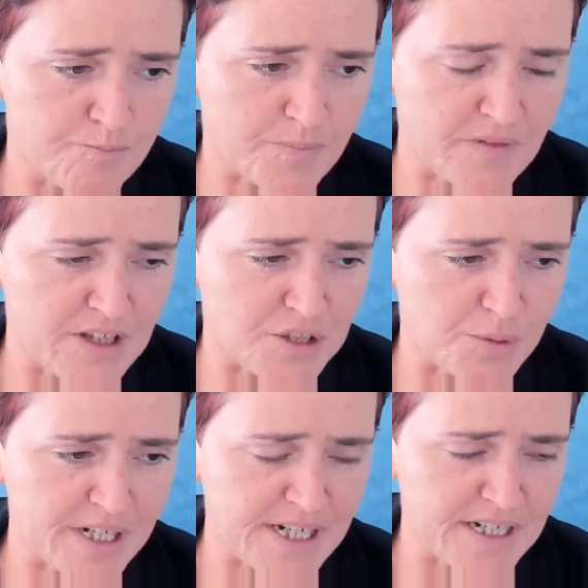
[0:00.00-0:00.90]
this
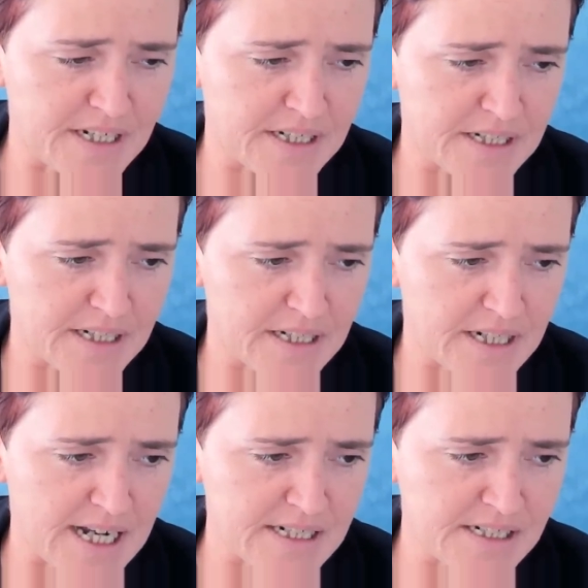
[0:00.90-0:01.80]
week,
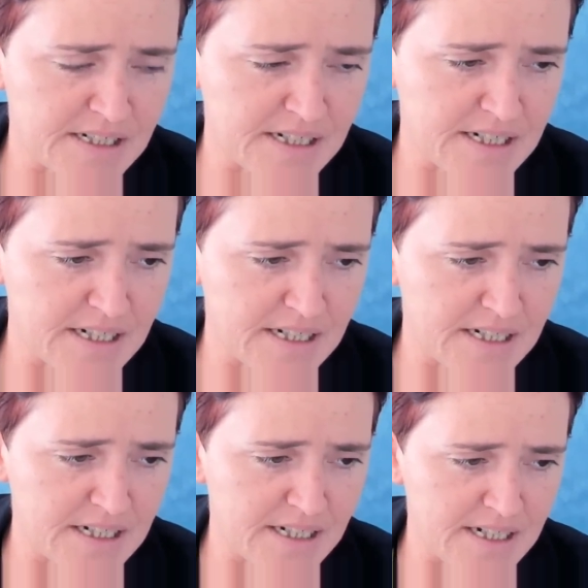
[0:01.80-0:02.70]
and
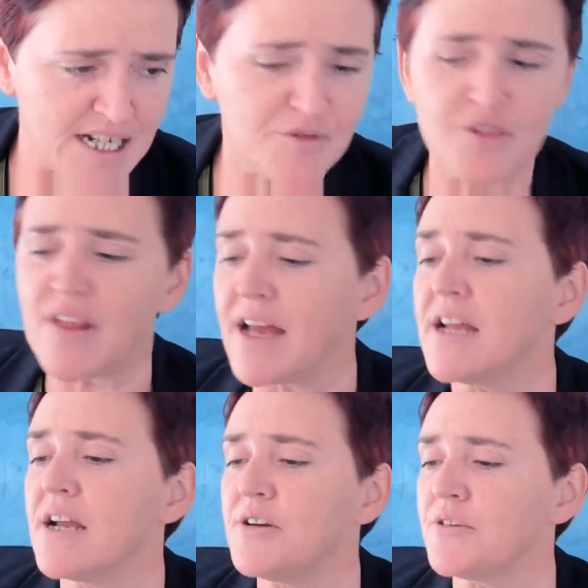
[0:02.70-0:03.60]
even
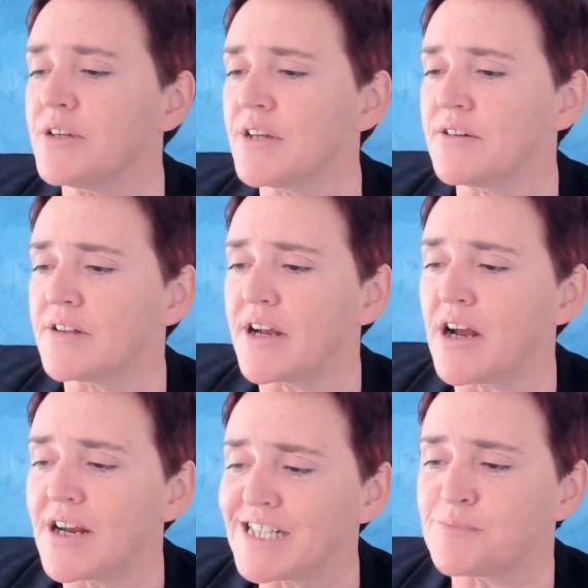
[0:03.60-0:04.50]
they
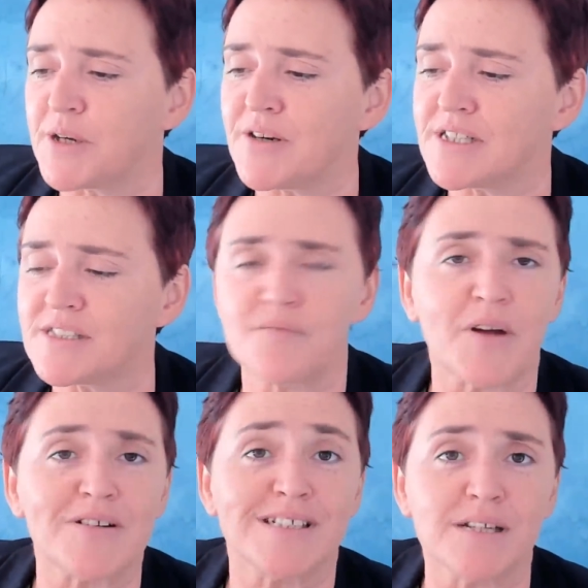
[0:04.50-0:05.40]
are experiencing
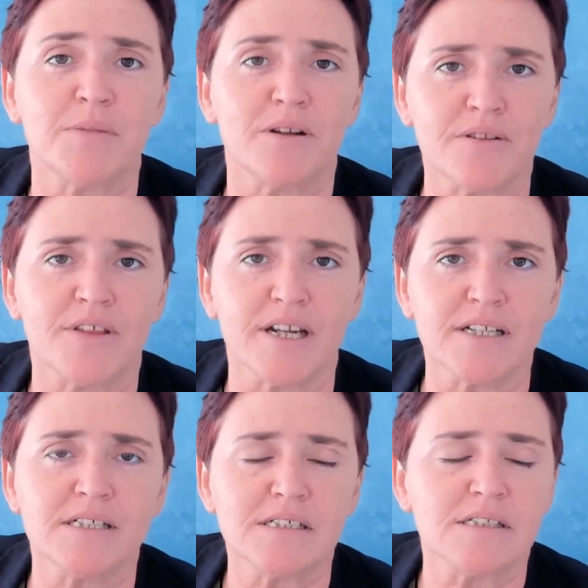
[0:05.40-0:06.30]
very similar
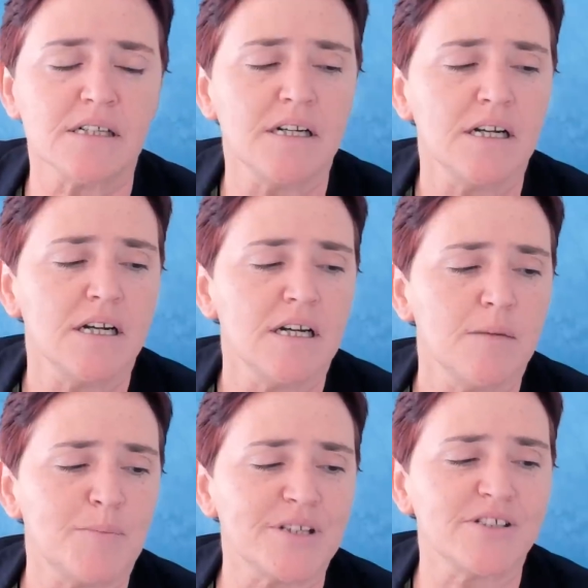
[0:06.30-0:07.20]
things,
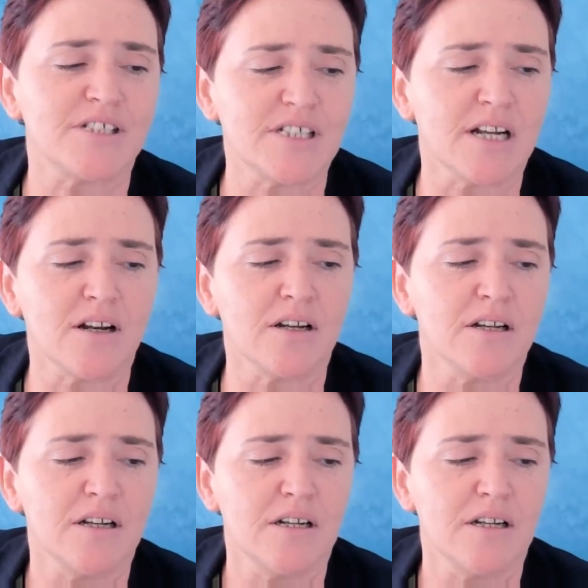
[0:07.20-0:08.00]
but they're still